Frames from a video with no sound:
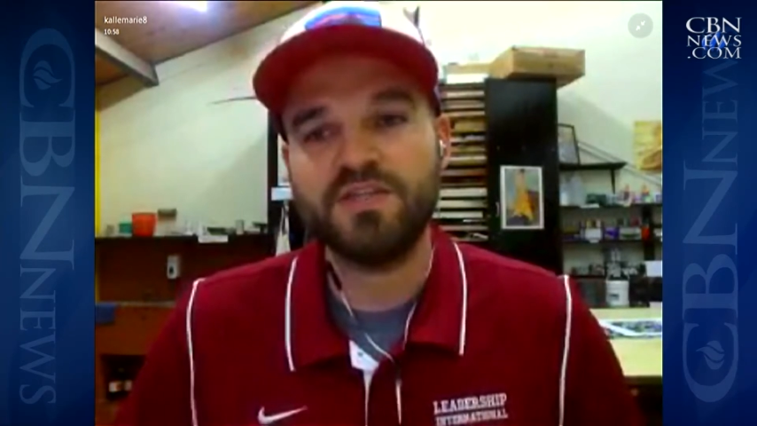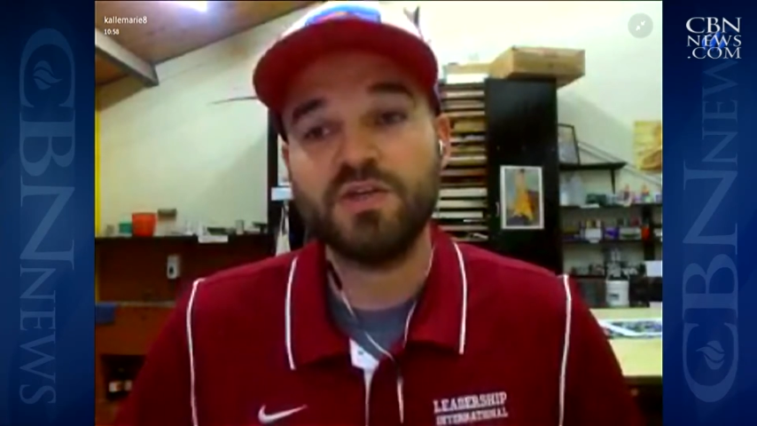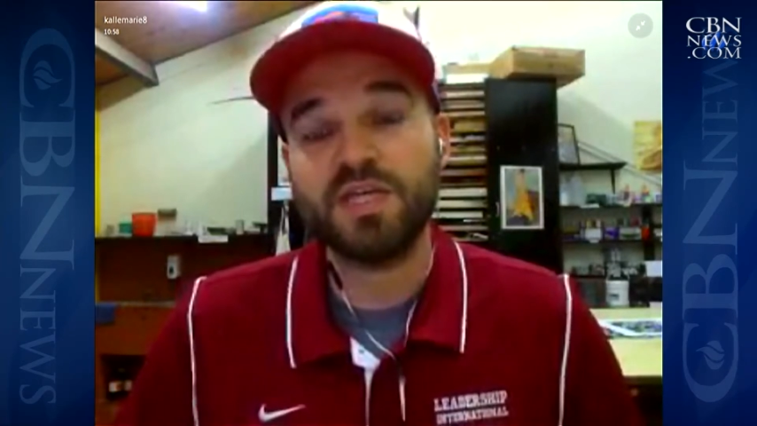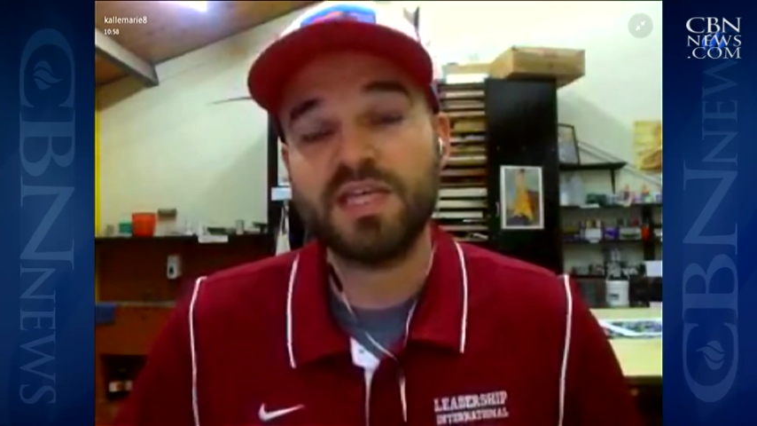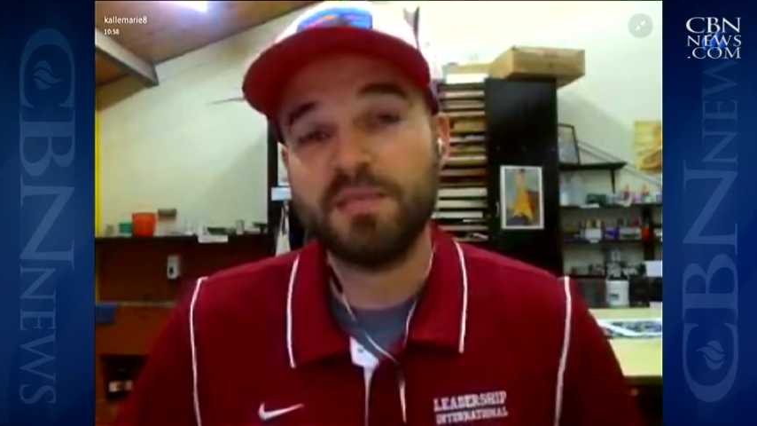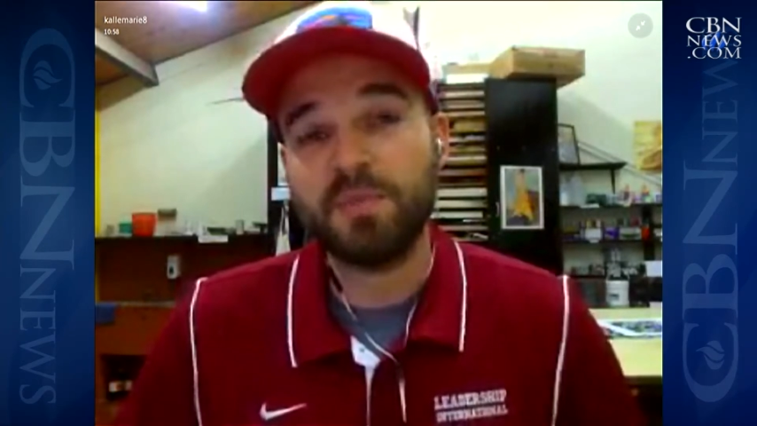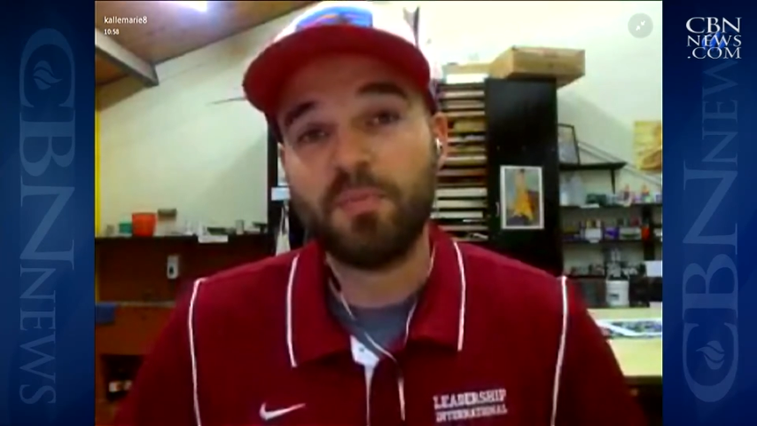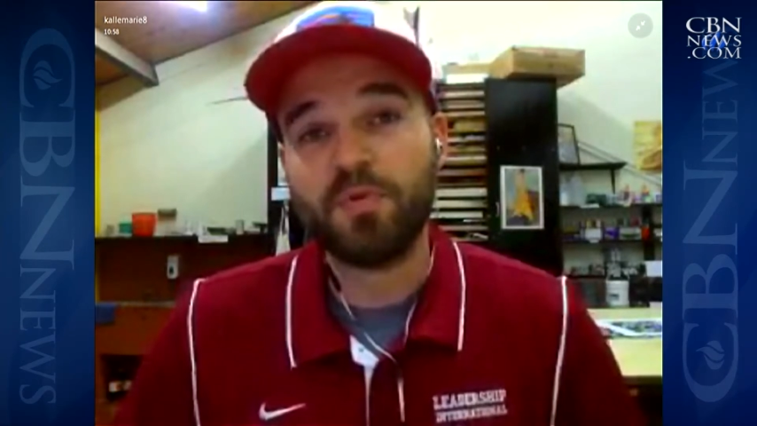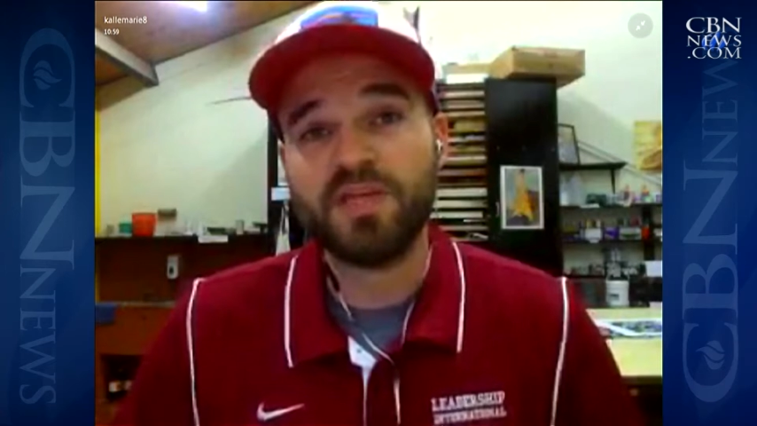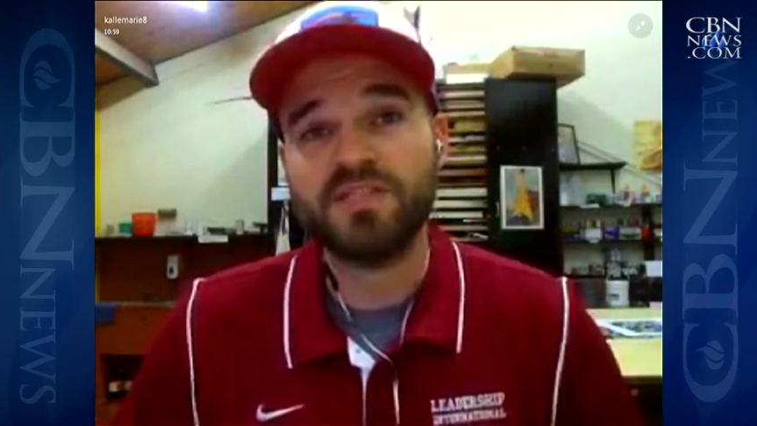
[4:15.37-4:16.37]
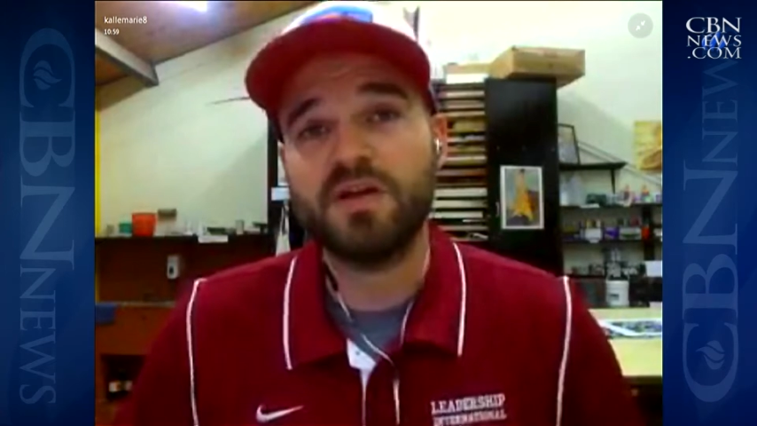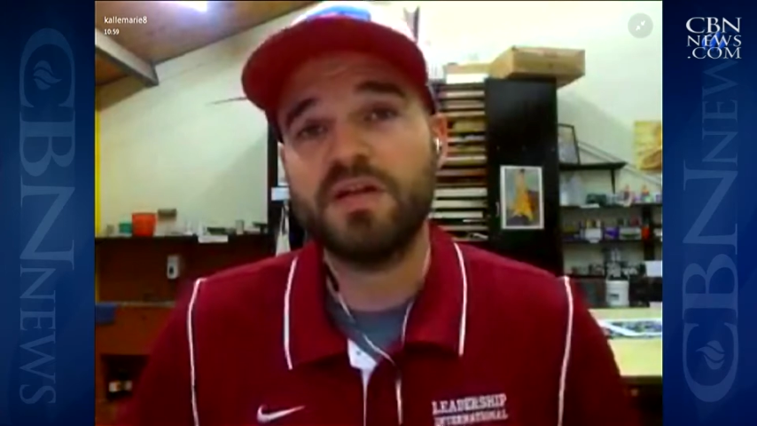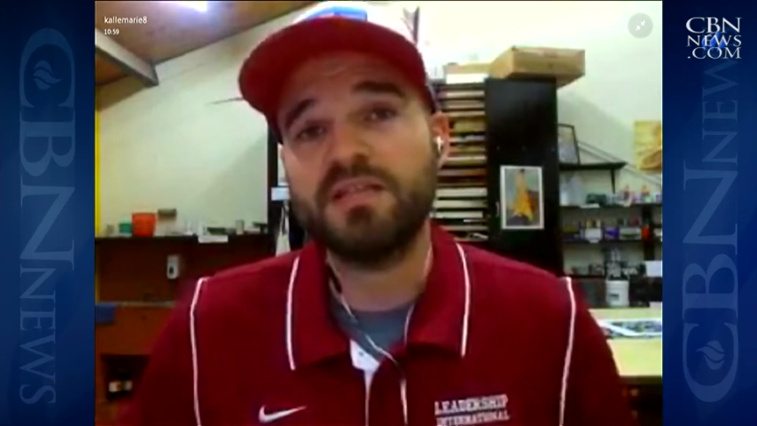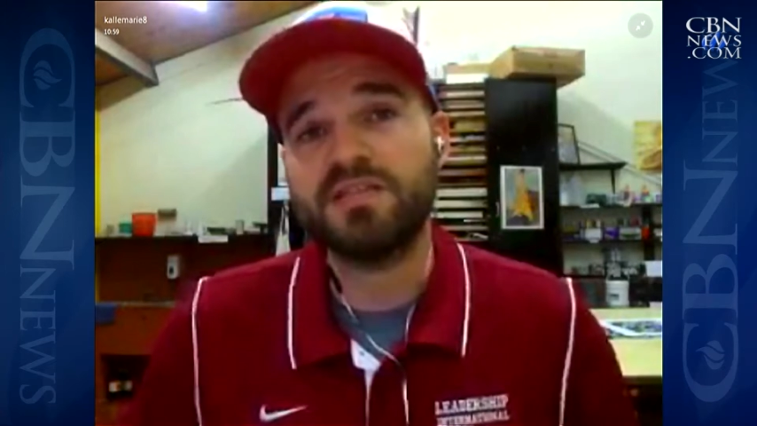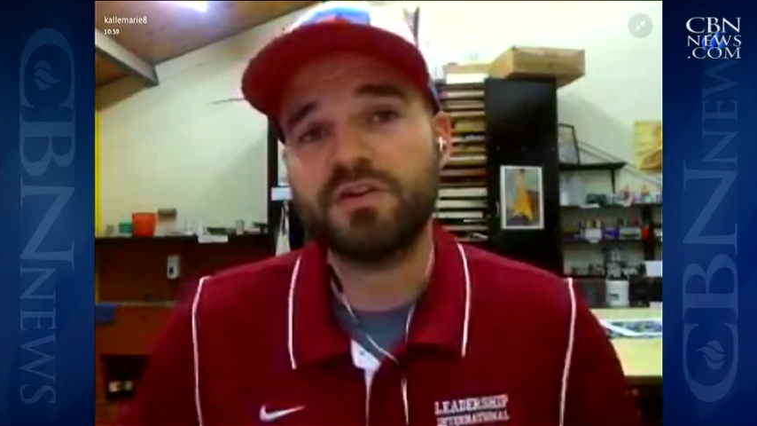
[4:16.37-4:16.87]
And you can keep up with us on
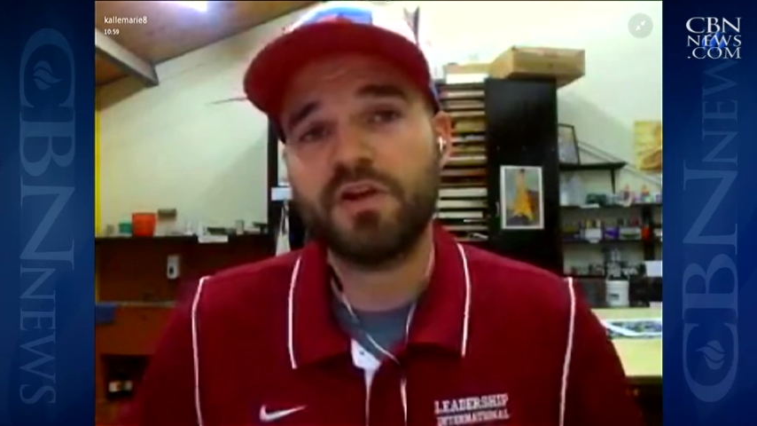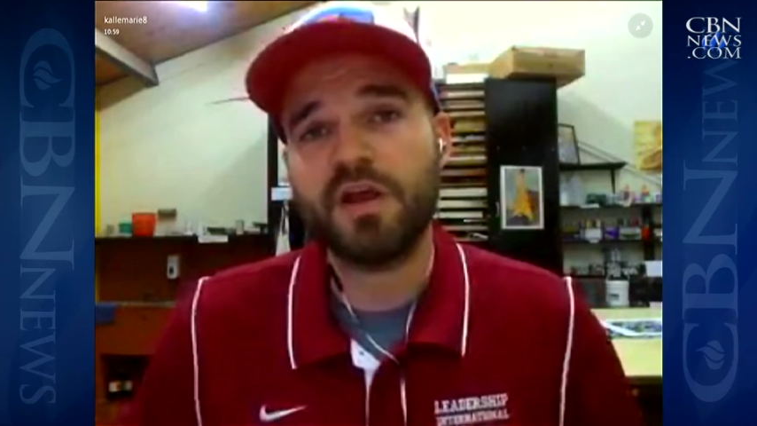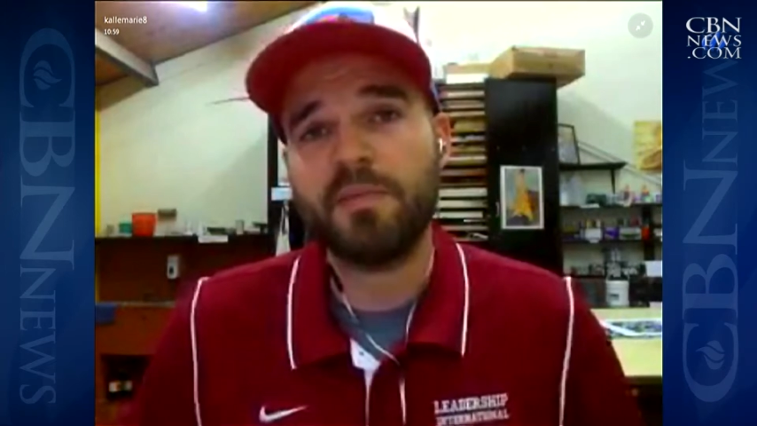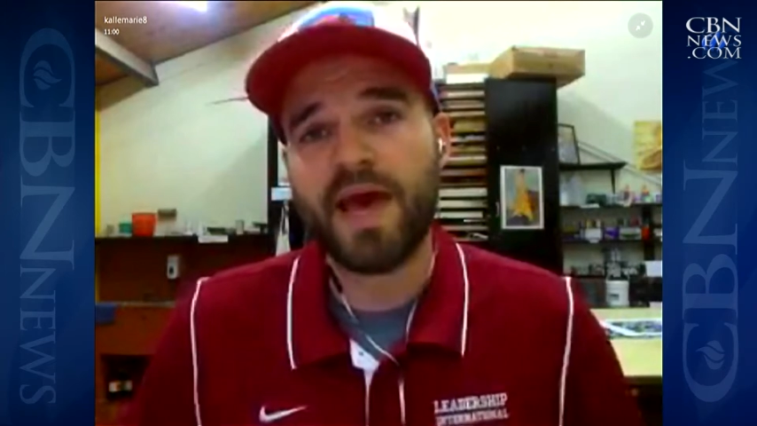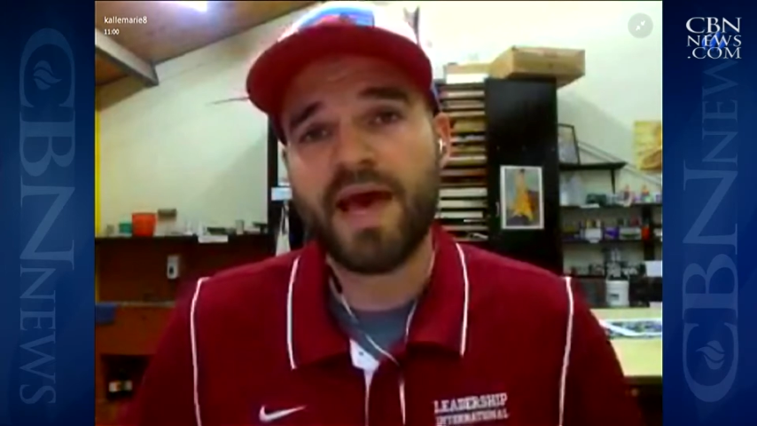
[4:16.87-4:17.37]
Instagram